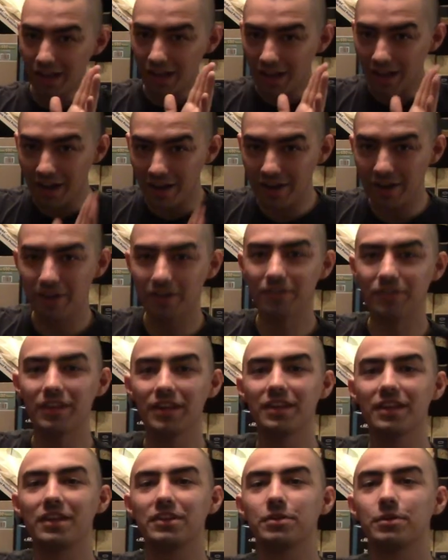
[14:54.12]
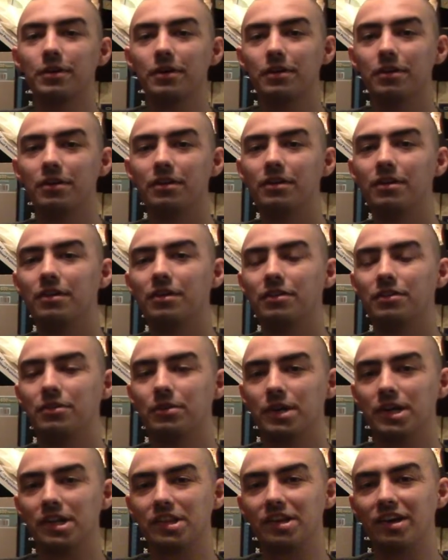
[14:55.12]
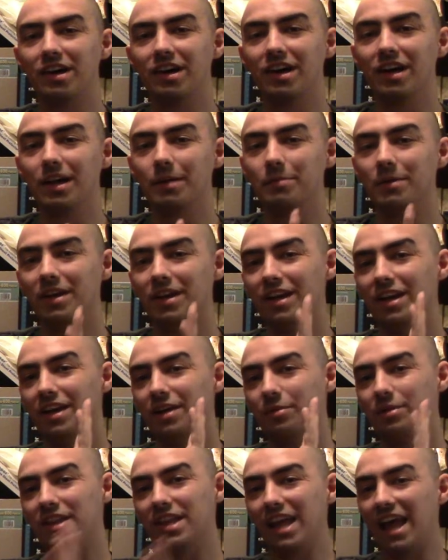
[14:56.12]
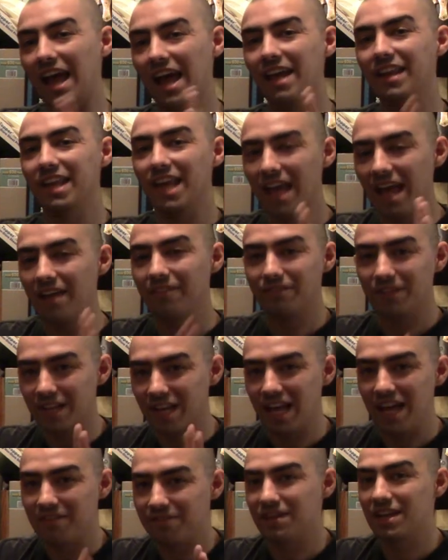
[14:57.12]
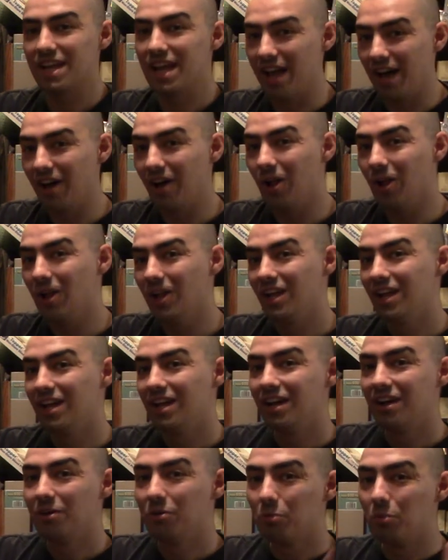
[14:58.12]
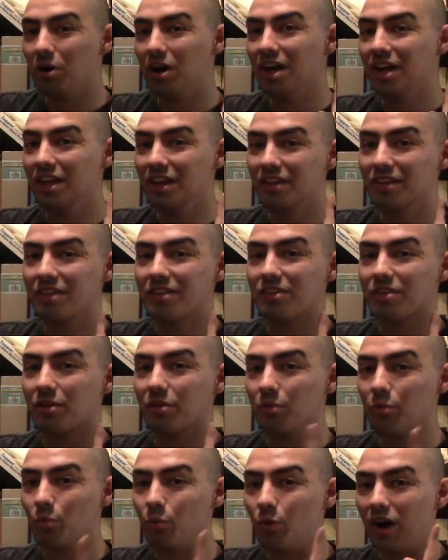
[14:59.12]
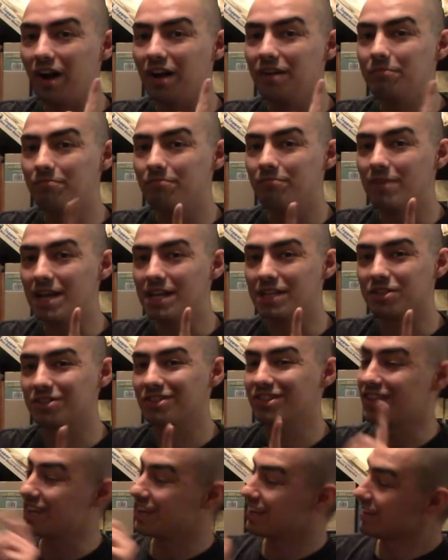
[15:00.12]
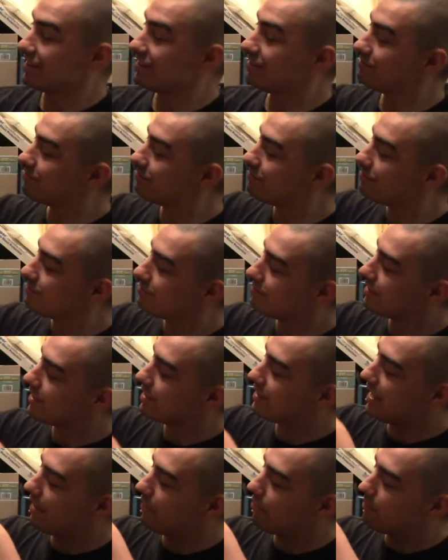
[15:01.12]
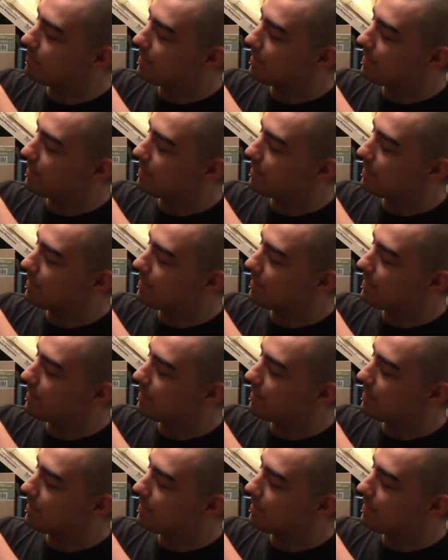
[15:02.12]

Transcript: another thing they took during a time when they had the FNFAL was one major thing. That would